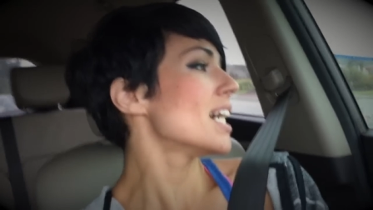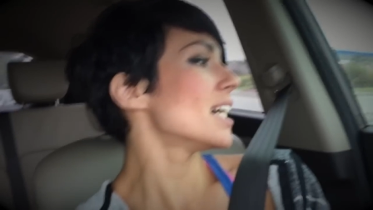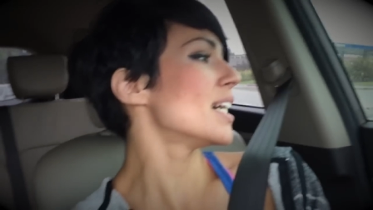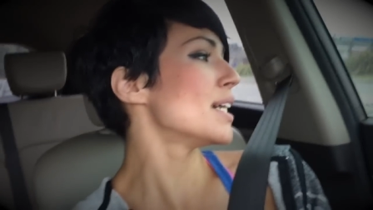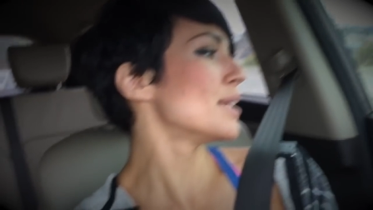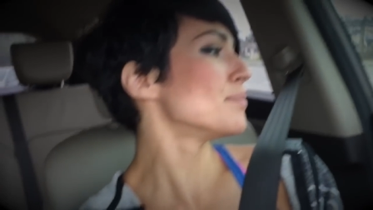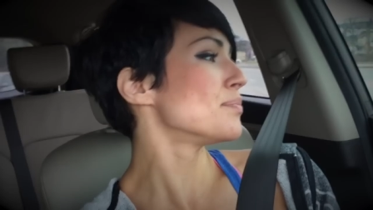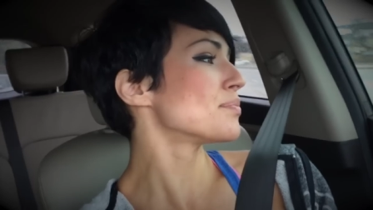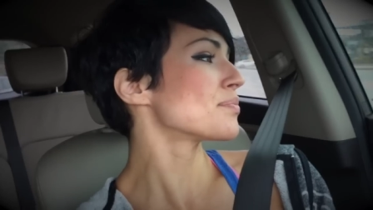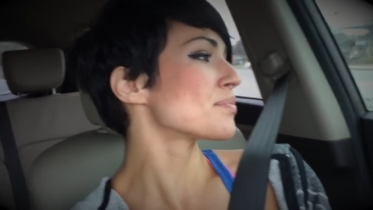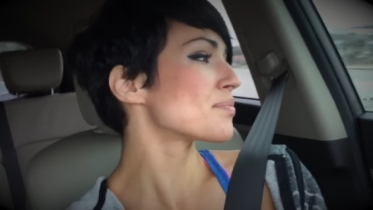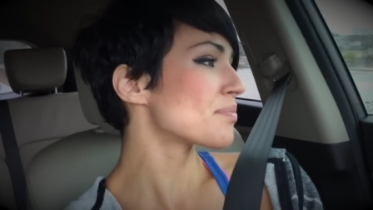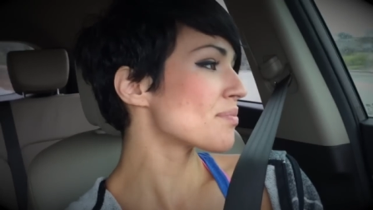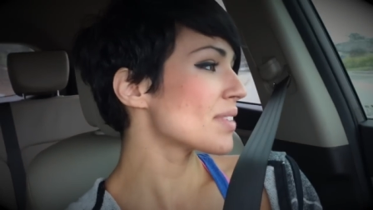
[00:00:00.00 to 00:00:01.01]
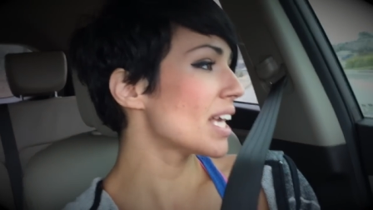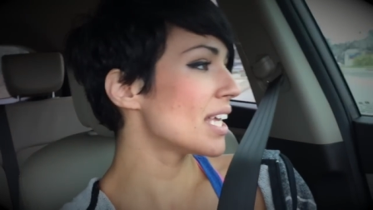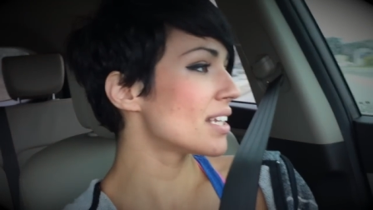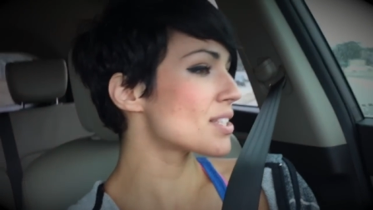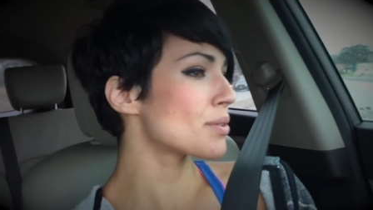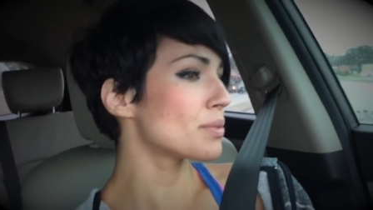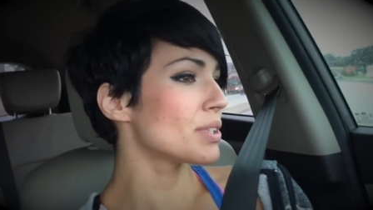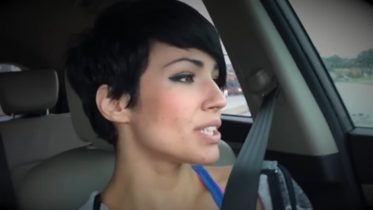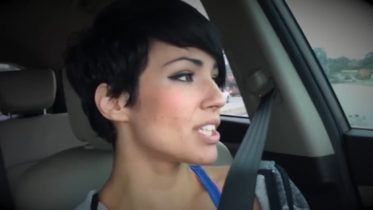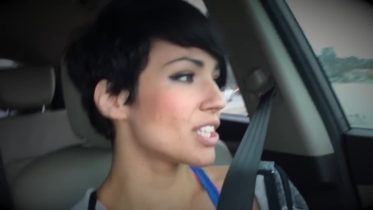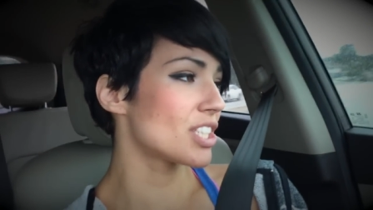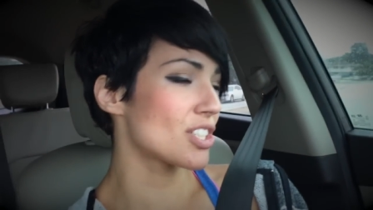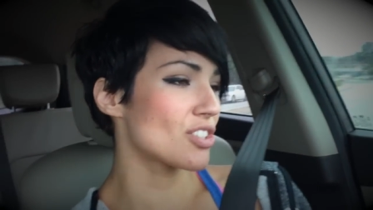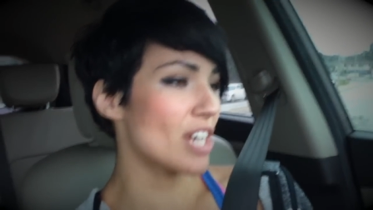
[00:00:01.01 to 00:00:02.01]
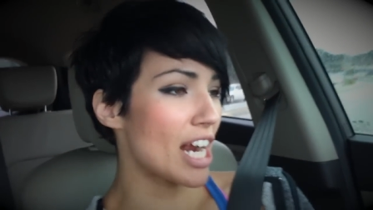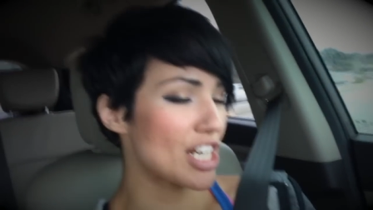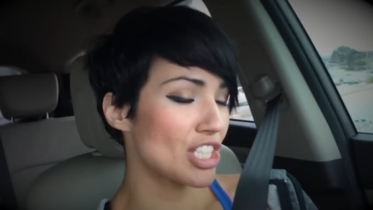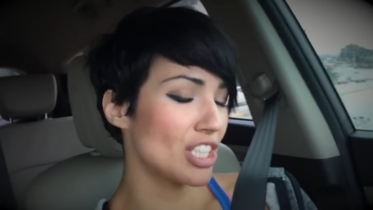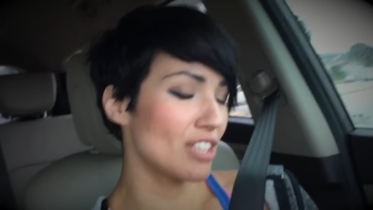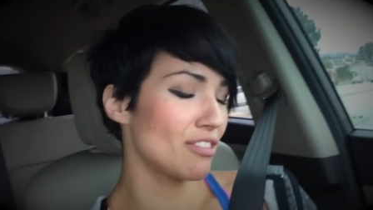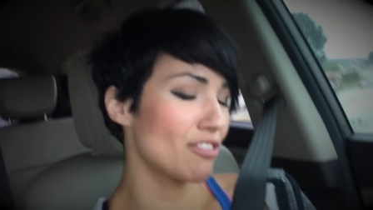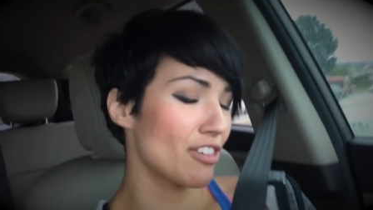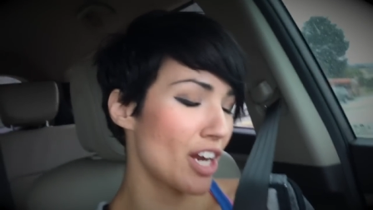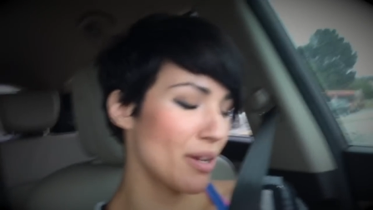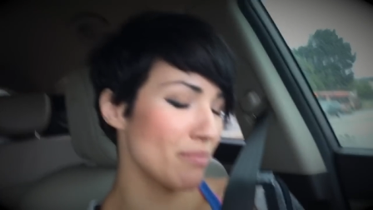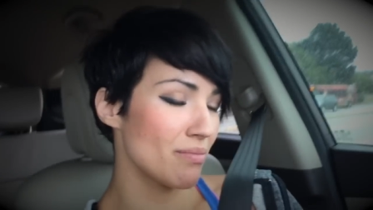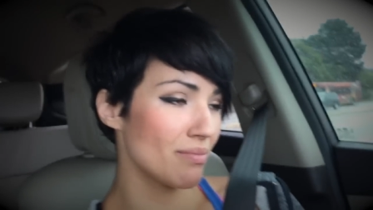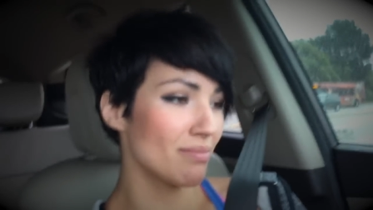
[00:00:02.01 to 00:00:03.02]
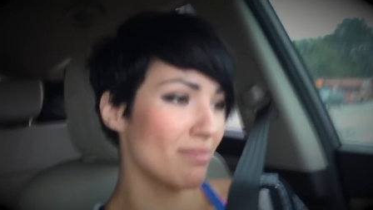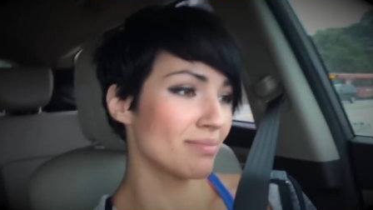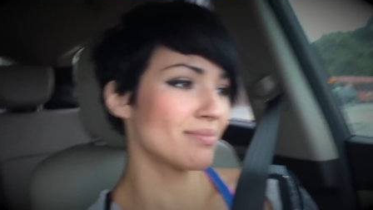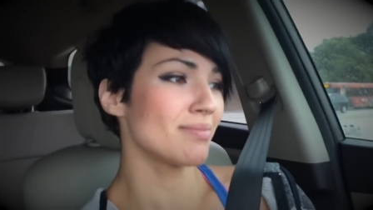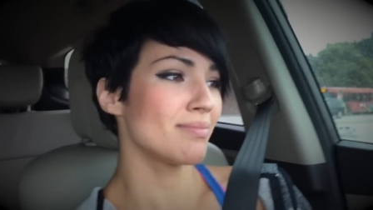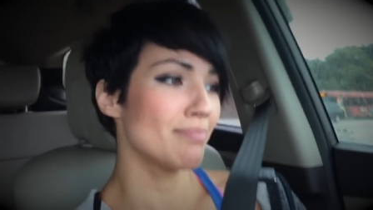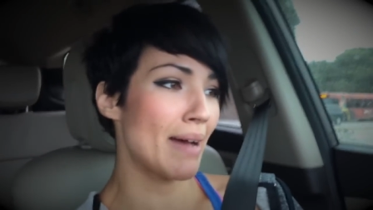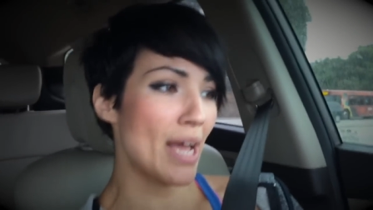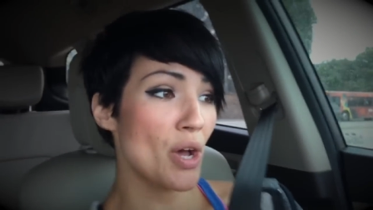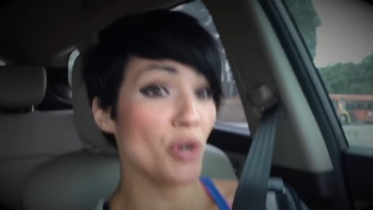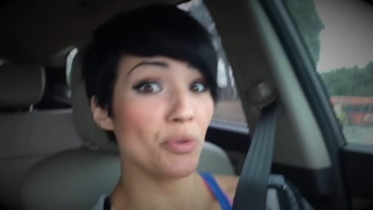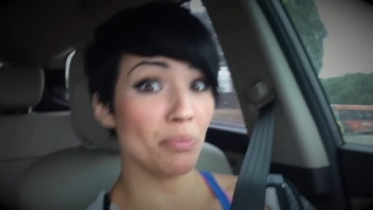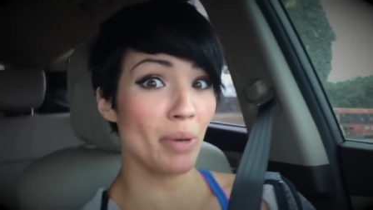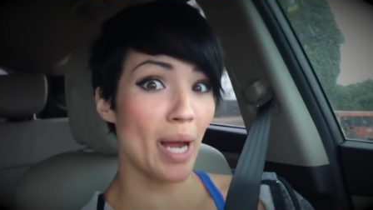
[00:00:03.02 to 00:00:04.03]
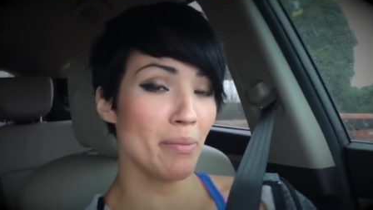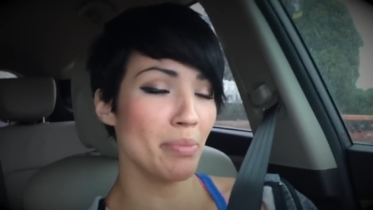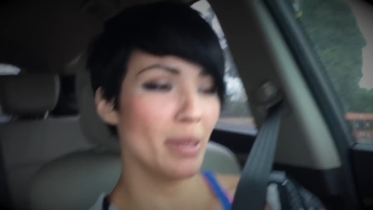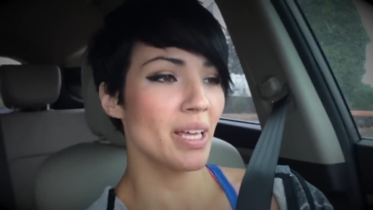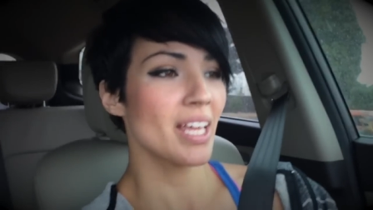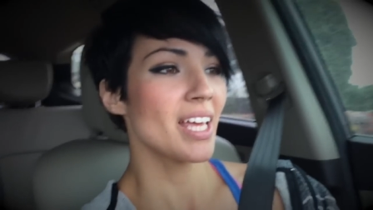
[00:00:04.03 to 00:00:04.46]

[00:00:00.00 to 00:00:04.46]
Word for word: Um, and it's a really good distraction from my own prep